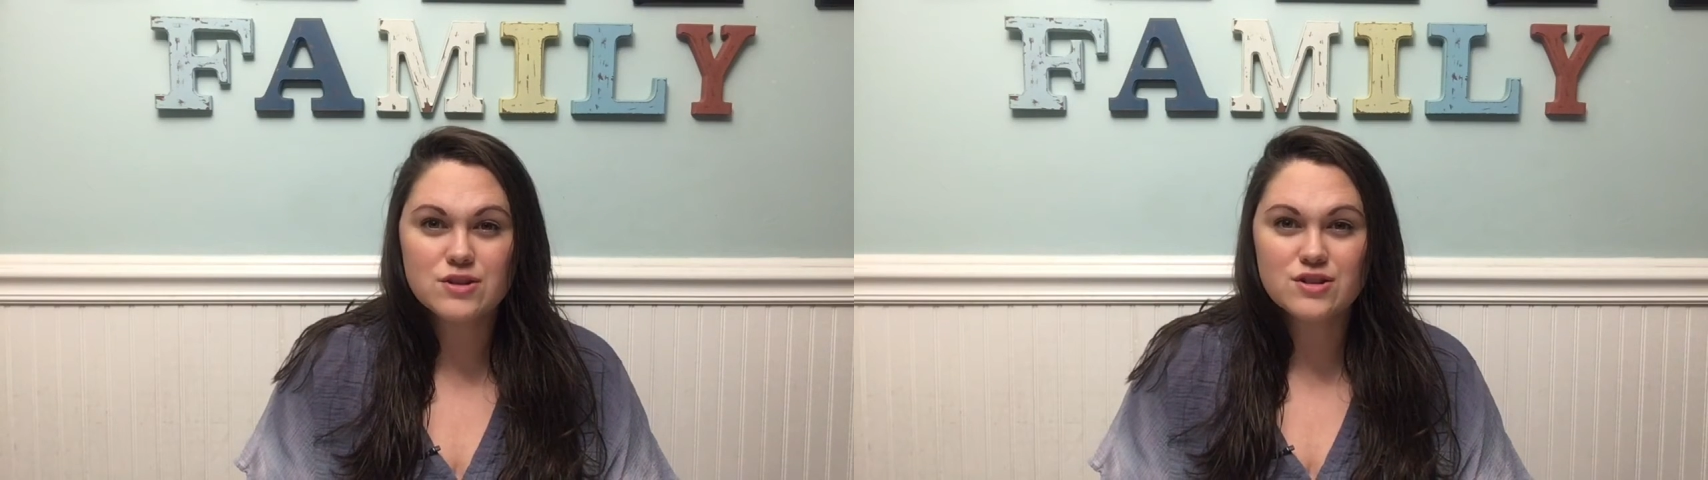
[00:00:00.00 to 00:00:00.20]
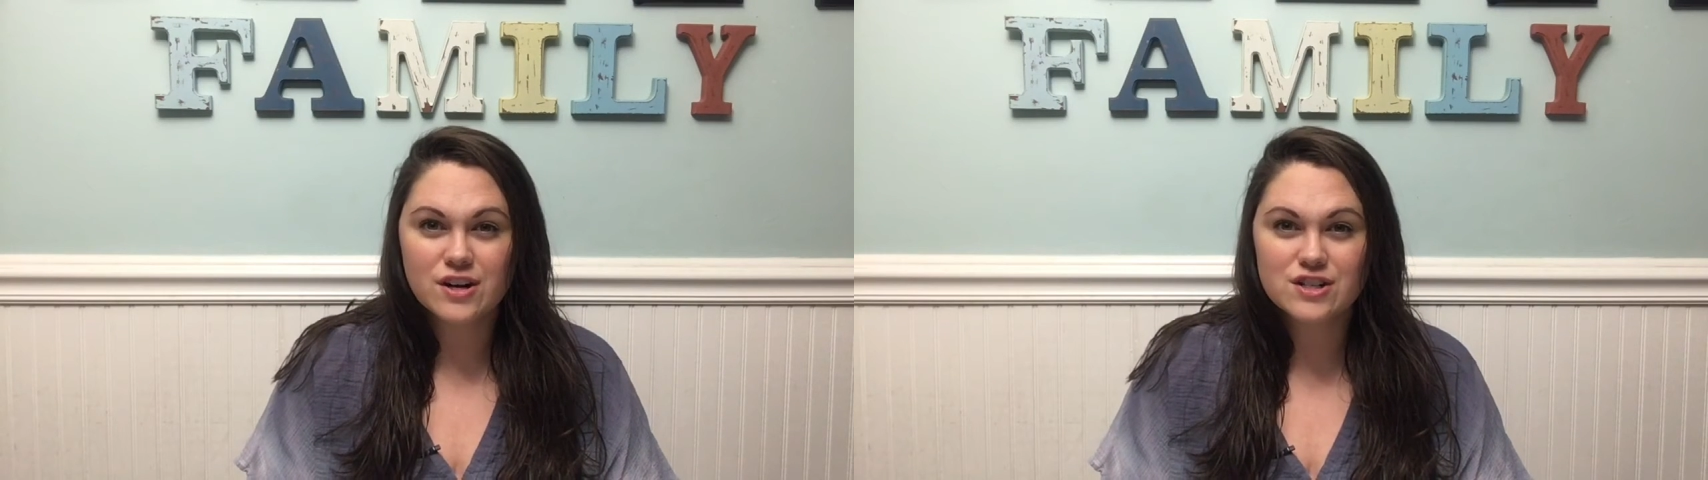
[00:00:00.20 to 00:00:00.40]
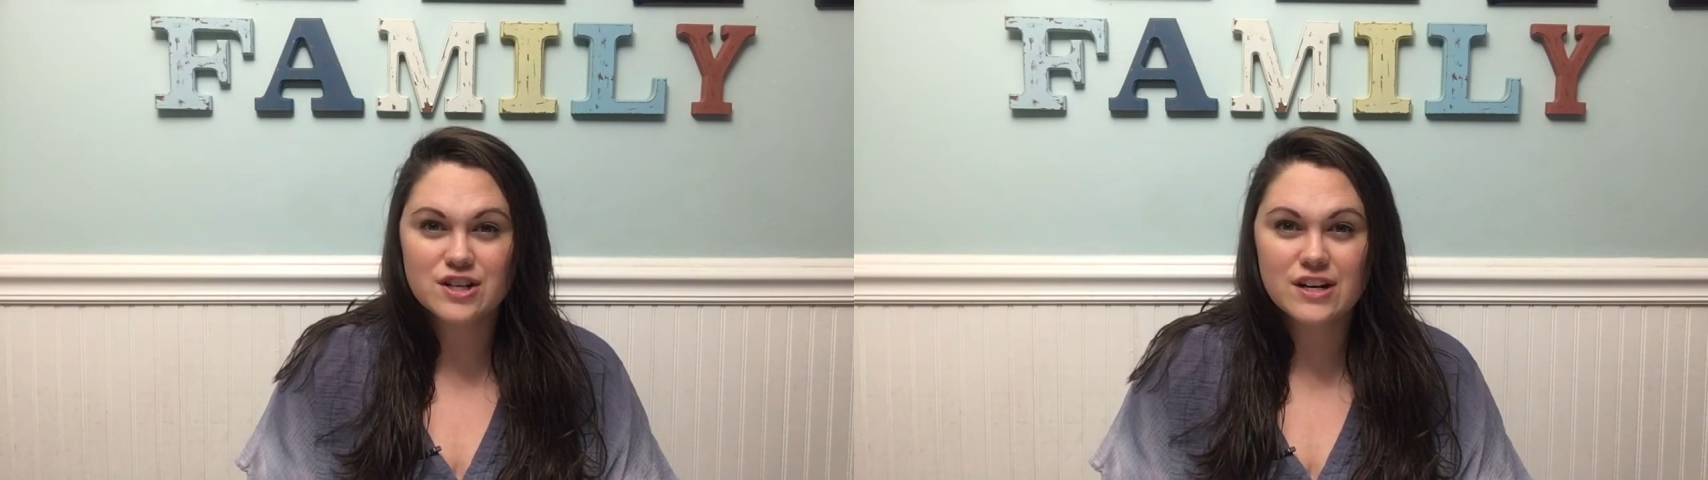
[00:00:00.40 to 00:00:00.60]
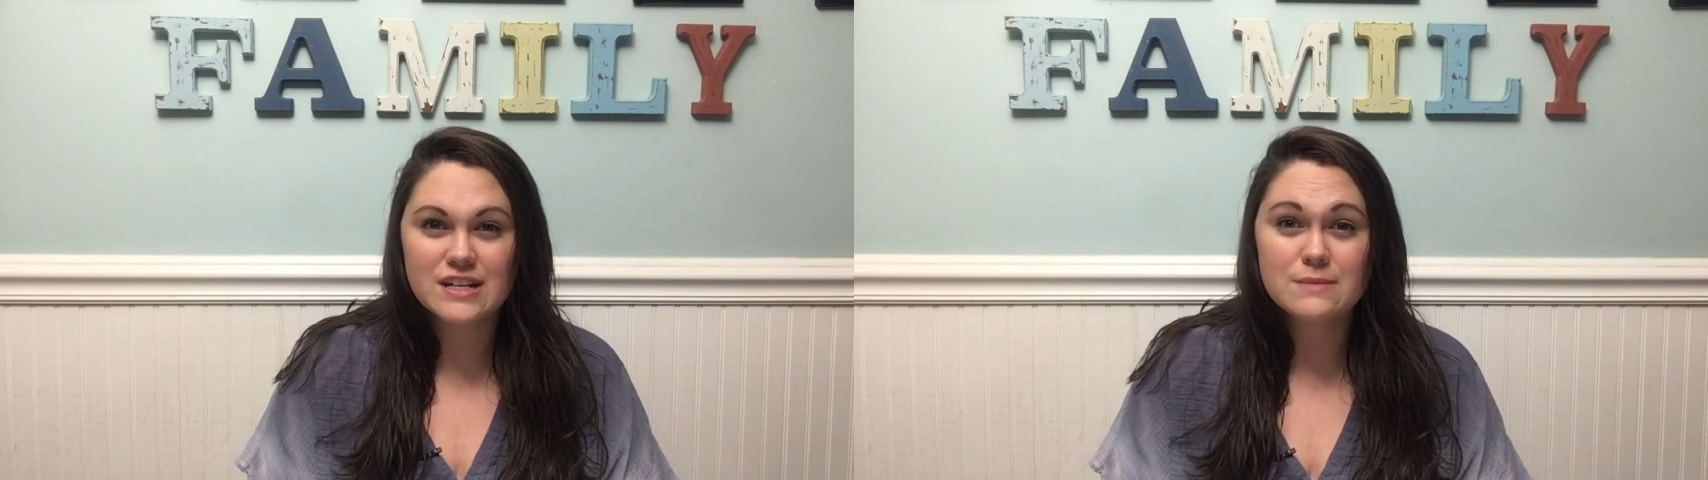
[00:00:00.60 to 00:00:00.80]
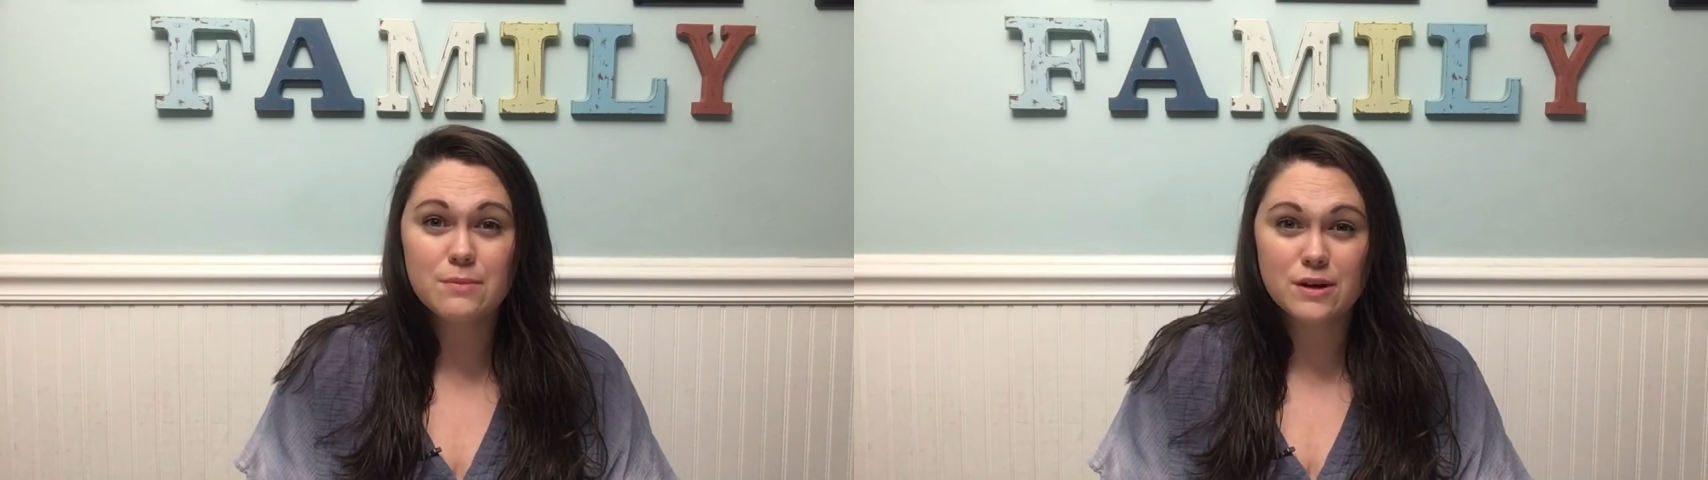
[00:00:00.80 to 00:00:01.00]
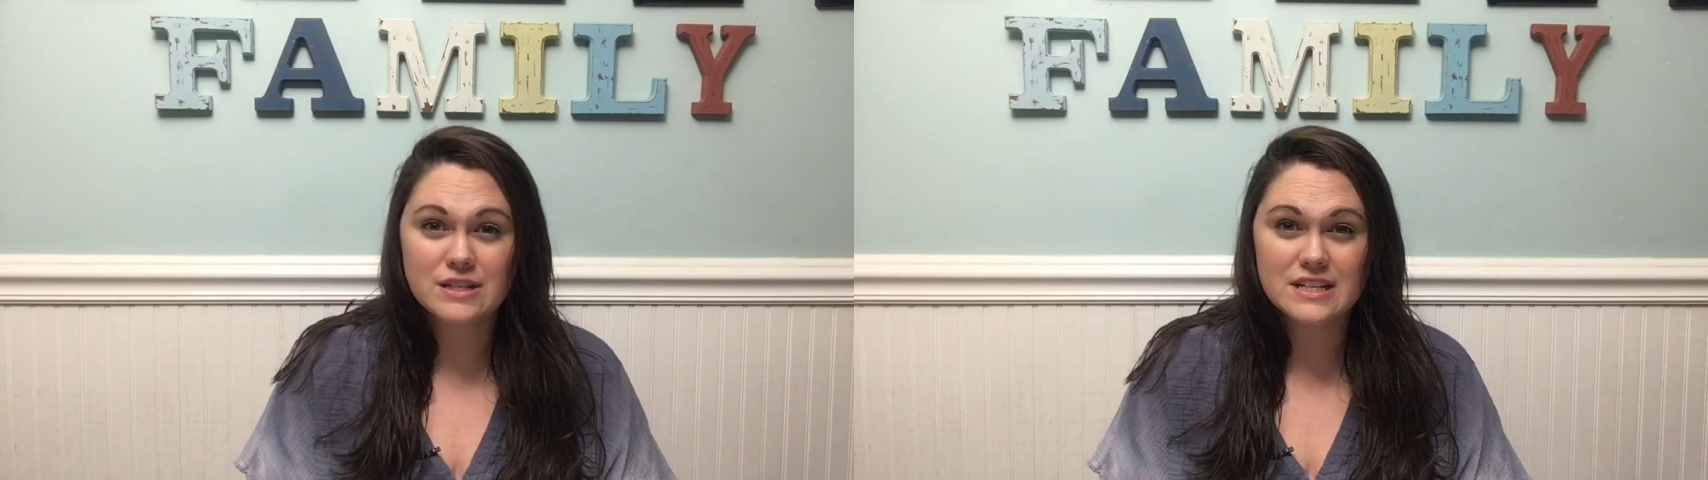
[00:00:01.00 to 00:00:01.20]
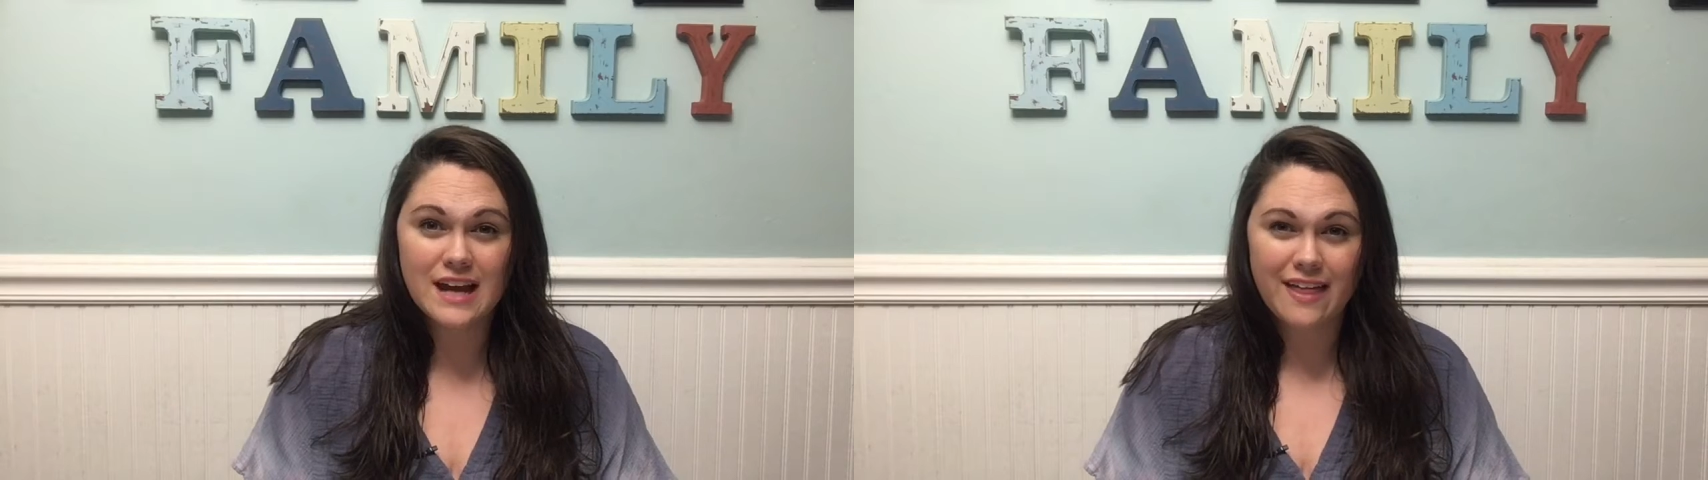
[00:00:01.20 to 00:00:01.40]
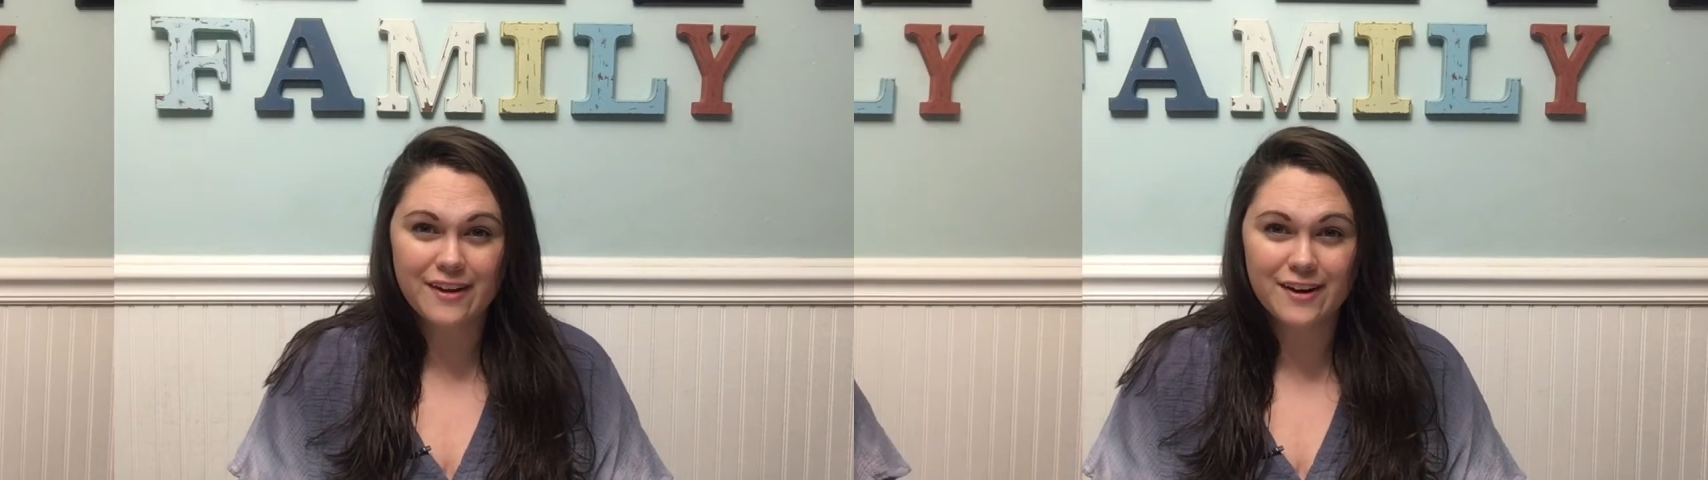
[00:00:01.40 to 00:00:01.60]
structure is put together.